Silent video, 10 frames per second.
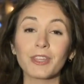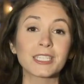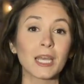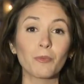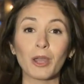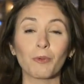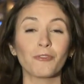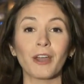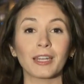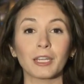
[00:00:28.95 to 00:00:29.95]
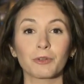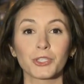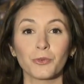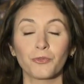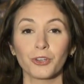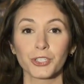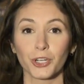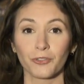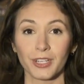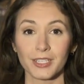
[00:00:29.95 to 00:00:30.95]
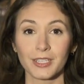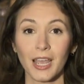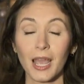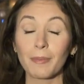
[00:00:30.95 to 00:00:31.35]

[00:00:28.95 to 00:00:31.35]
Even the subway will finally resume full service.